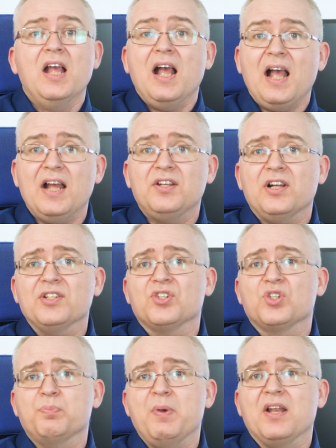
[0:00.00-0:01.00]
and I
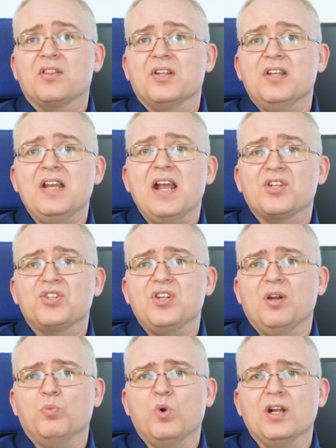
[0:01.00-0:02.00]
suspect the
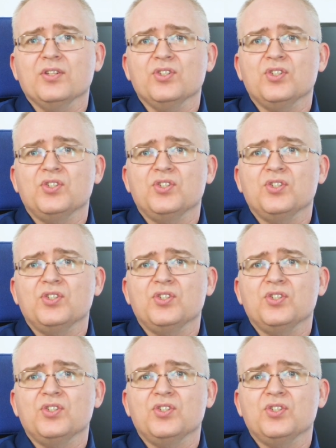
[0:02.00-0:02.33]
next-gen ones